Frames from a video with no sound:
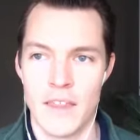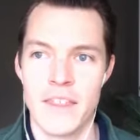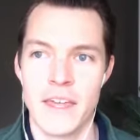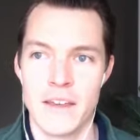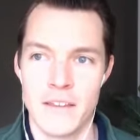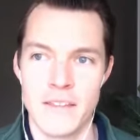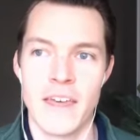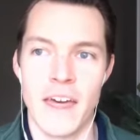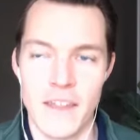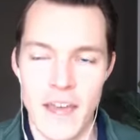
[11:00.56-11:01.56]
they,
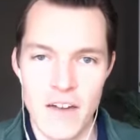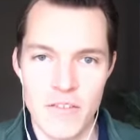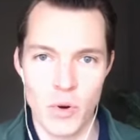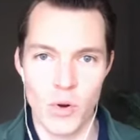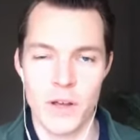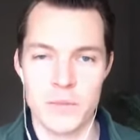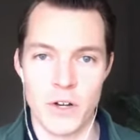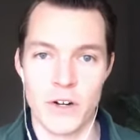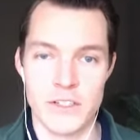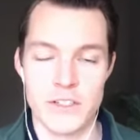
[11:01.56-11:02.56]
yeah, they have programs
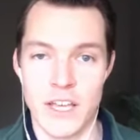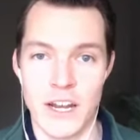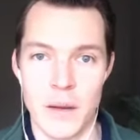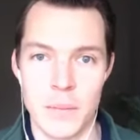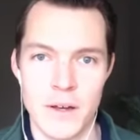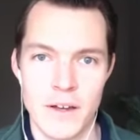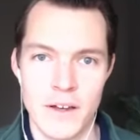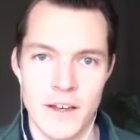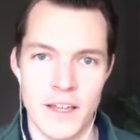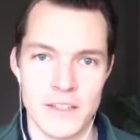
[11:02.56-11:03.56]
already set up.
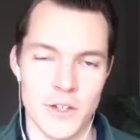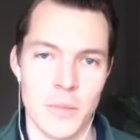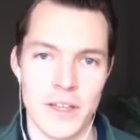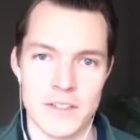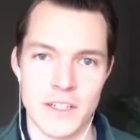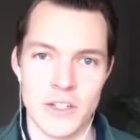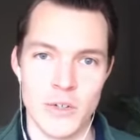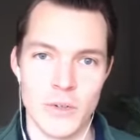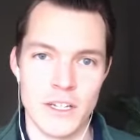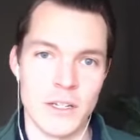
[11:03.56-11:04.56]
And so basically,
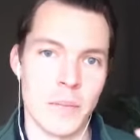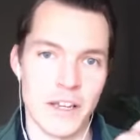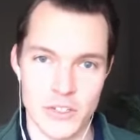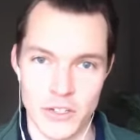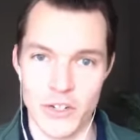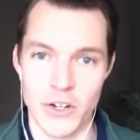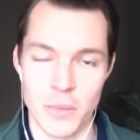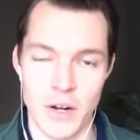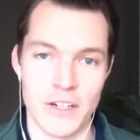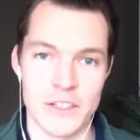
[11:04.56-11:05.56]
you need to make sure your
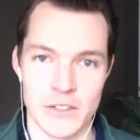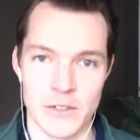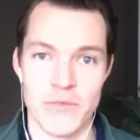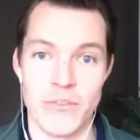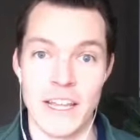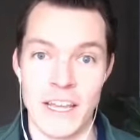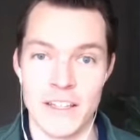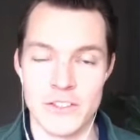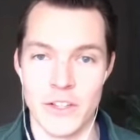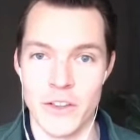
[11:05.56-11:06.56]
projects are fitting
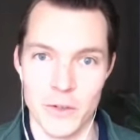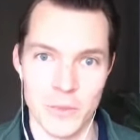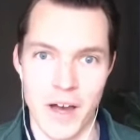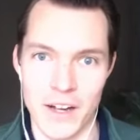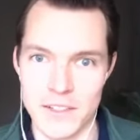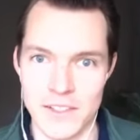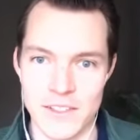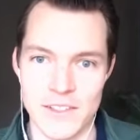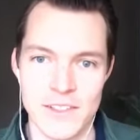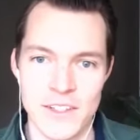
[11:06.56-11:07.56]
into those
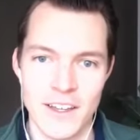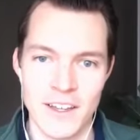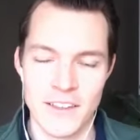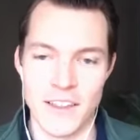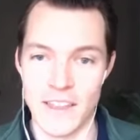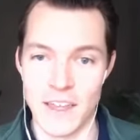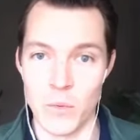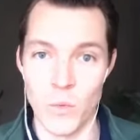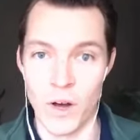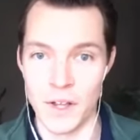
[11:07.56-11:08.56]
boxes that they
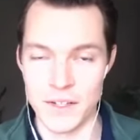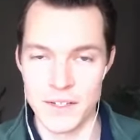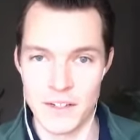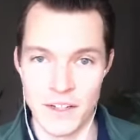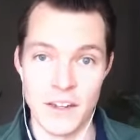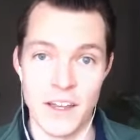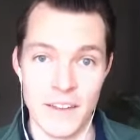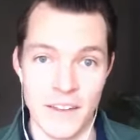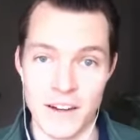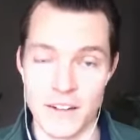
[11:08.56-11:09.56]
want and,
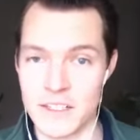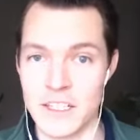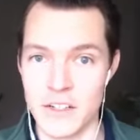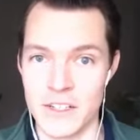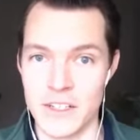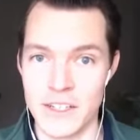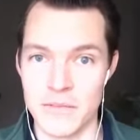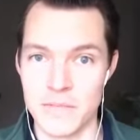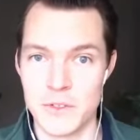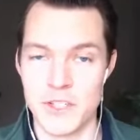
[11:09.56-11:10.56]
and that
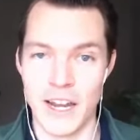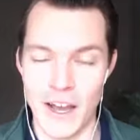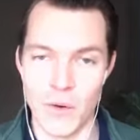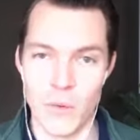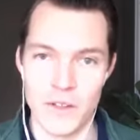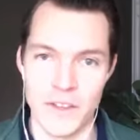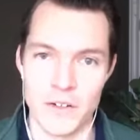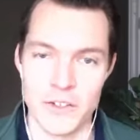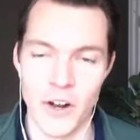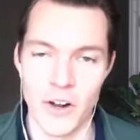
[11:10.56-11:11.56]
clearly set out what they're
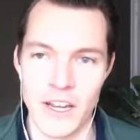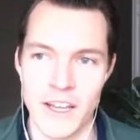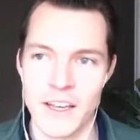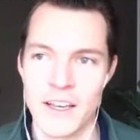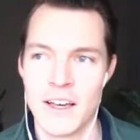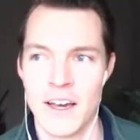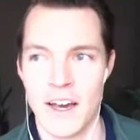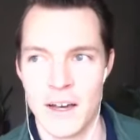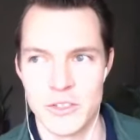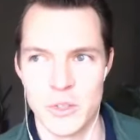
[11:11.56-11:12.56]
targeting.
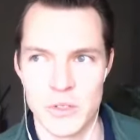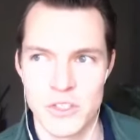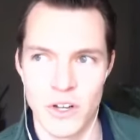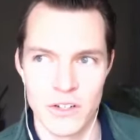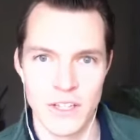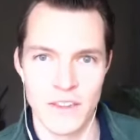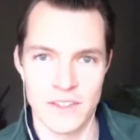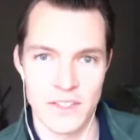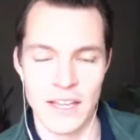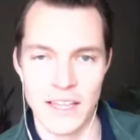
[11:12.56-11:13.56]
Uh, so it starts at the
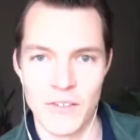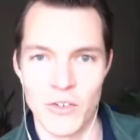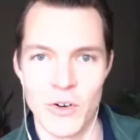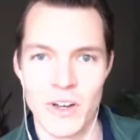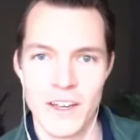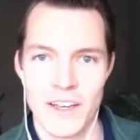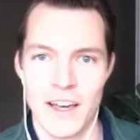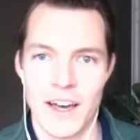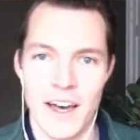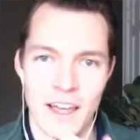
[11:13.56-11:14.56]
state level.
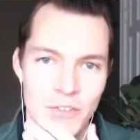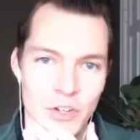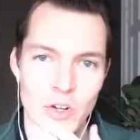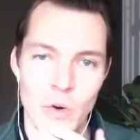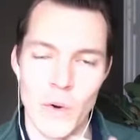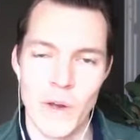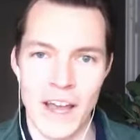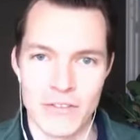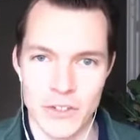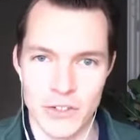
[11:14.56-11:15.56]
Uh, if you're going
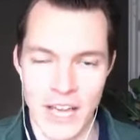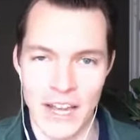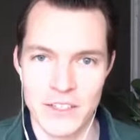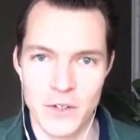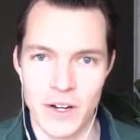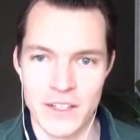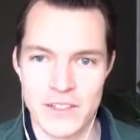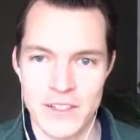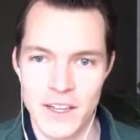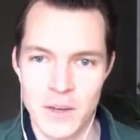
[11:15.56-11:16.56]
after tax
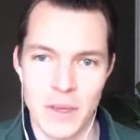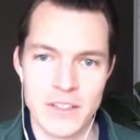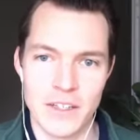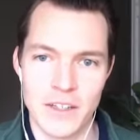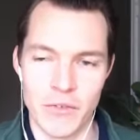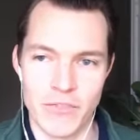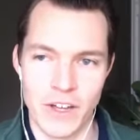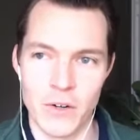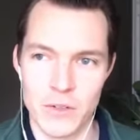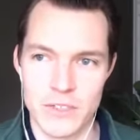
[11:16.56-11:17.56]
credits, basically they're
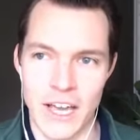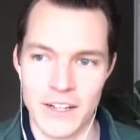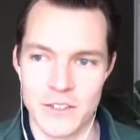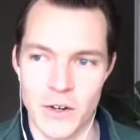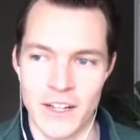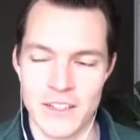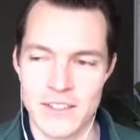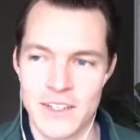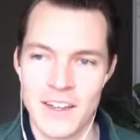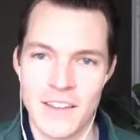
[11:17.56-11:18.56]
federal tax
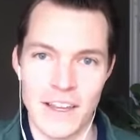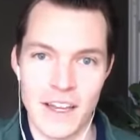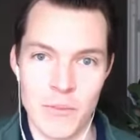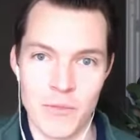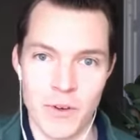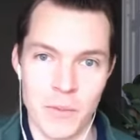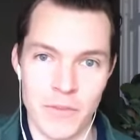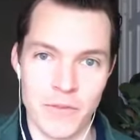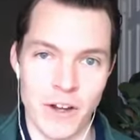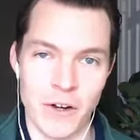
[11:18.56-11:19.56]
credits. They come
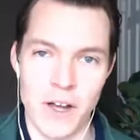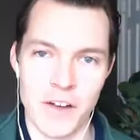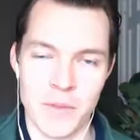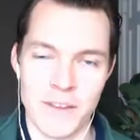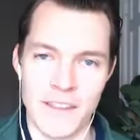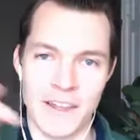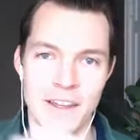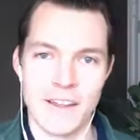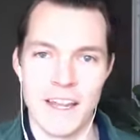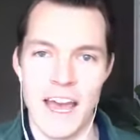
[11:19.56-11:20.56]
from federal government. They
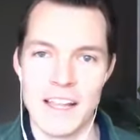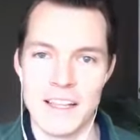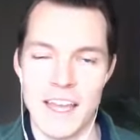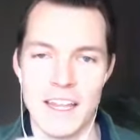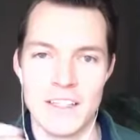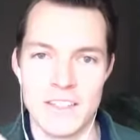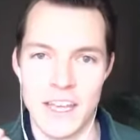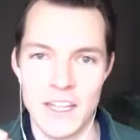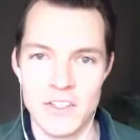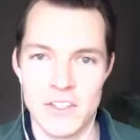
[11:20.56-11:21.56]
get allocated to
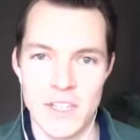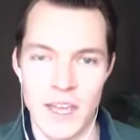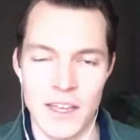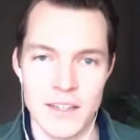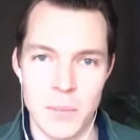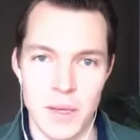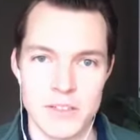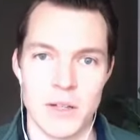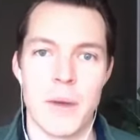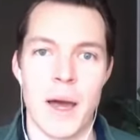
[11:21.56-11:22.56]
each state
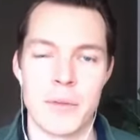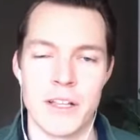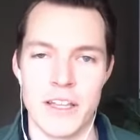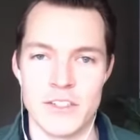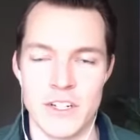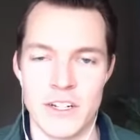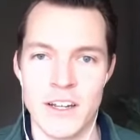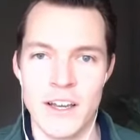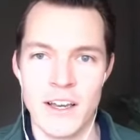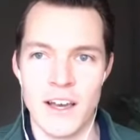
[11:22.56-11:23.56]
based on population,
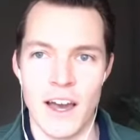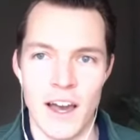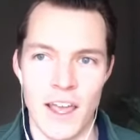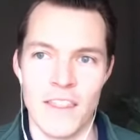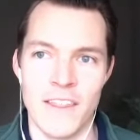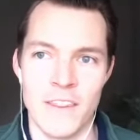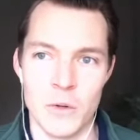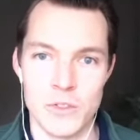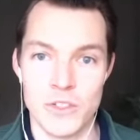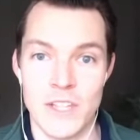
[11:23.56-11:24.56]
uh, and then
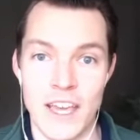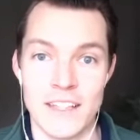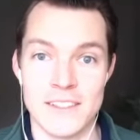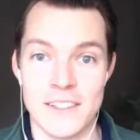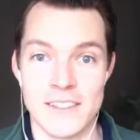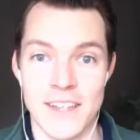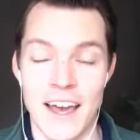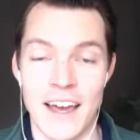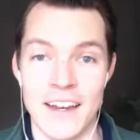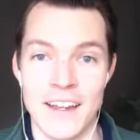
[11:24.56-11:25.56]
those states
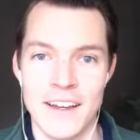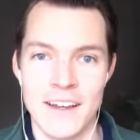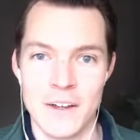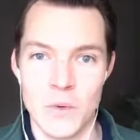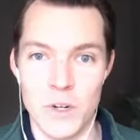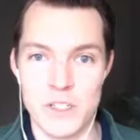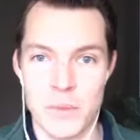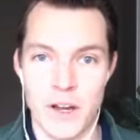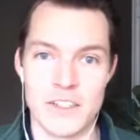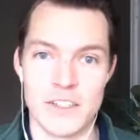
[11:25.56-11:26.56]
decide which
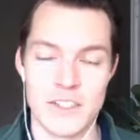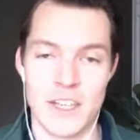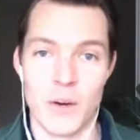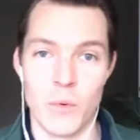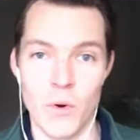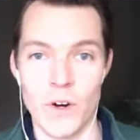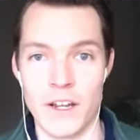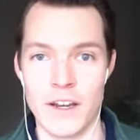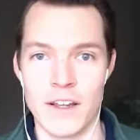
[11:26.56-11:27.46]
projects get awarded.